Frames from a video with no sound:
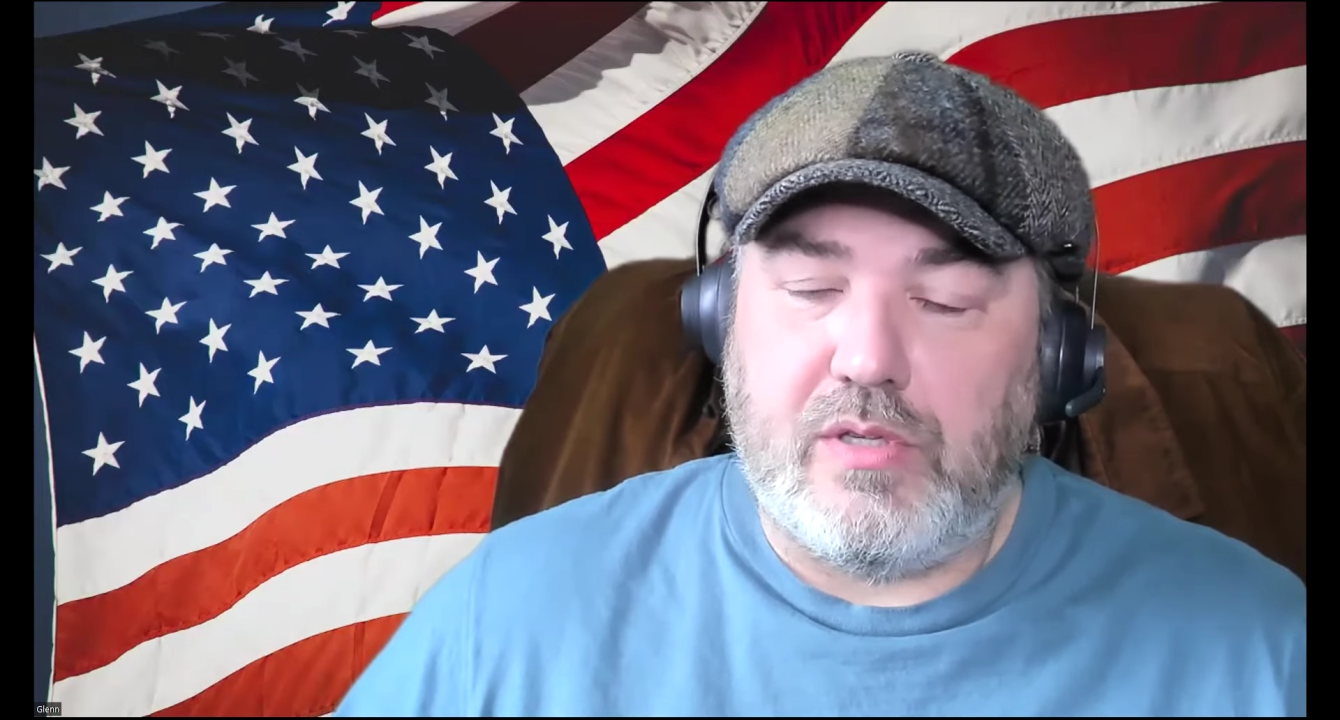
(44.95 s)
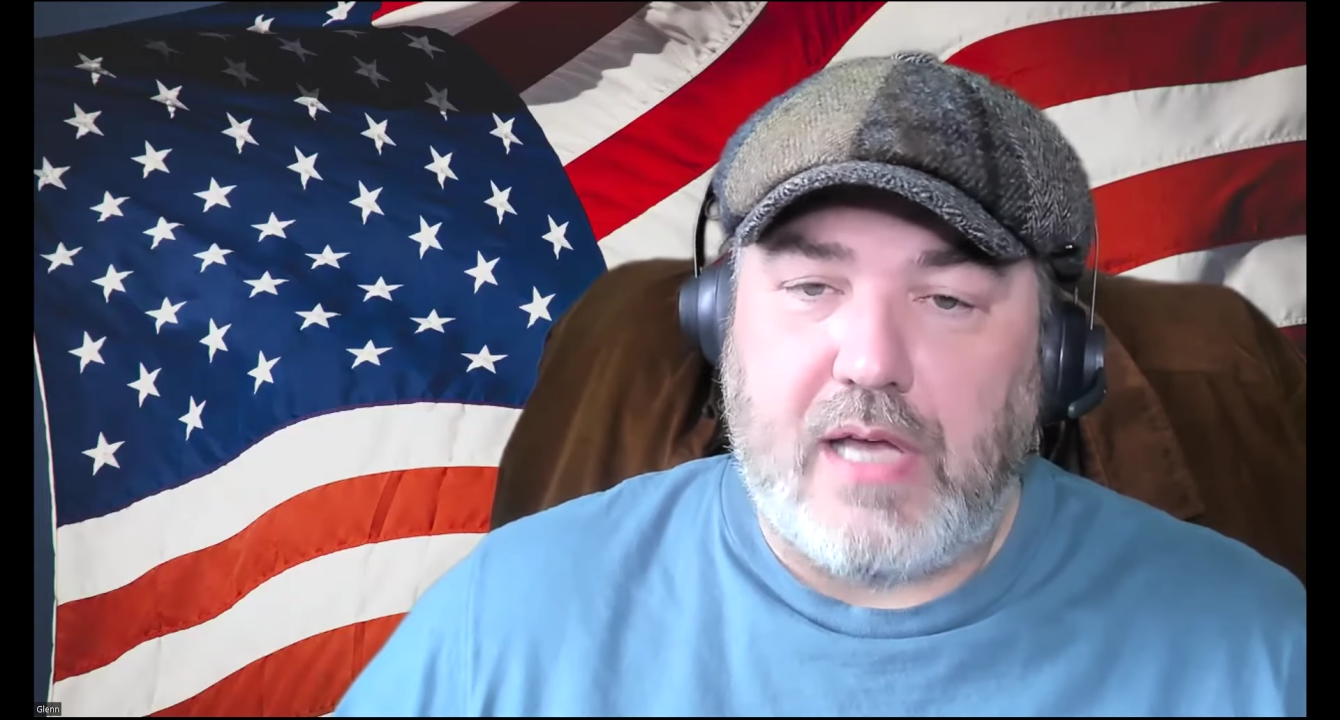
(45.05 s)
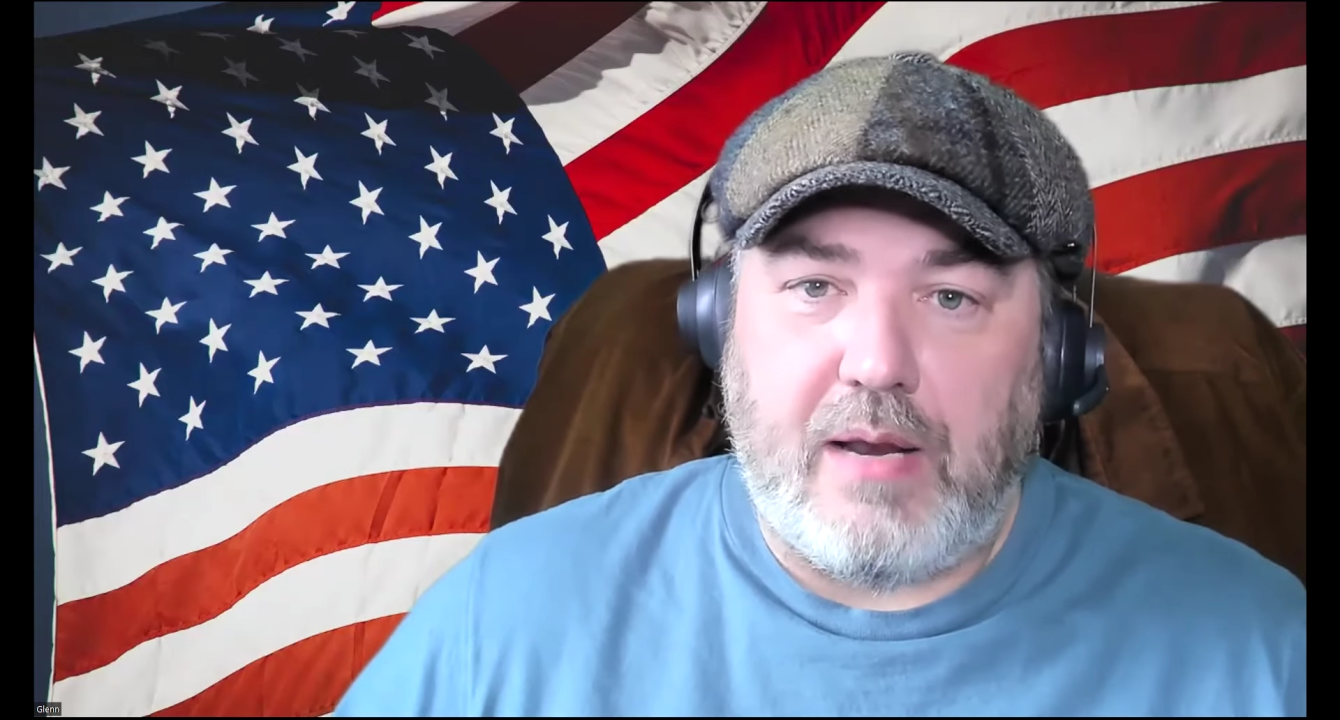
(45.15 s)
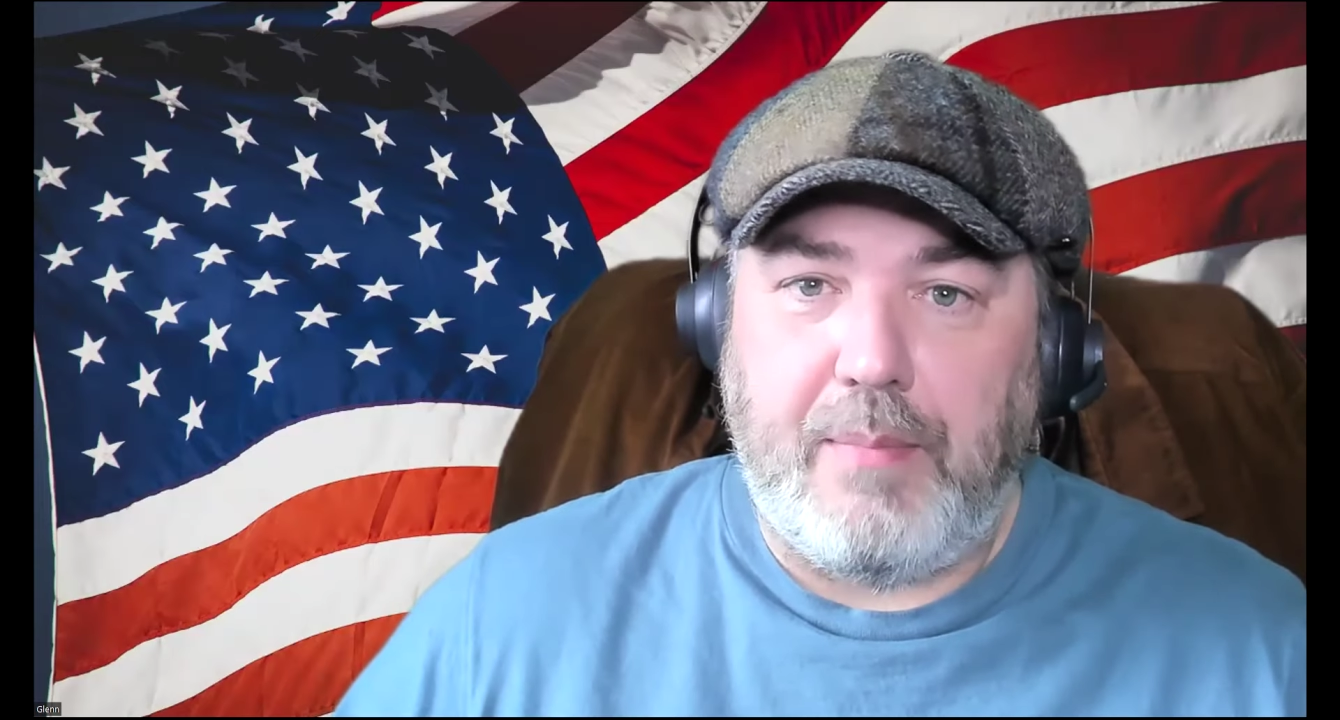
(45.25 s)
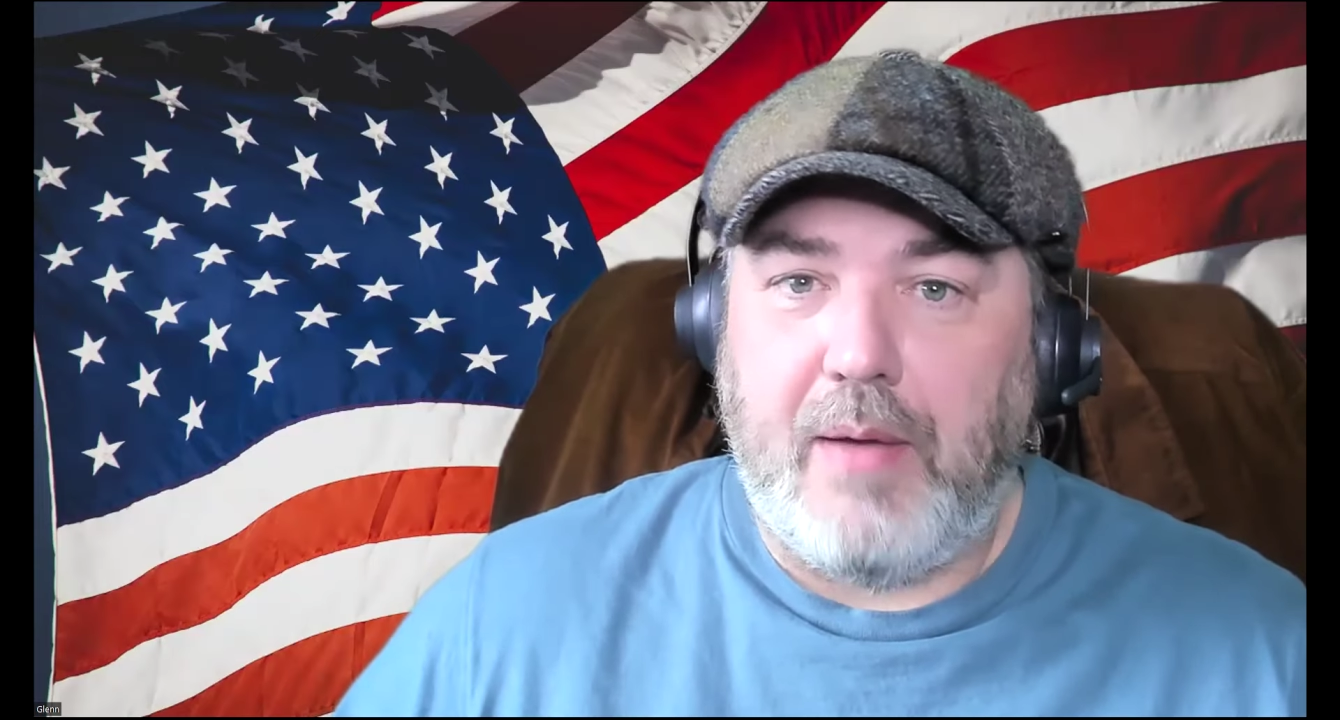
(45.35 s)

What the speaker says: runs out of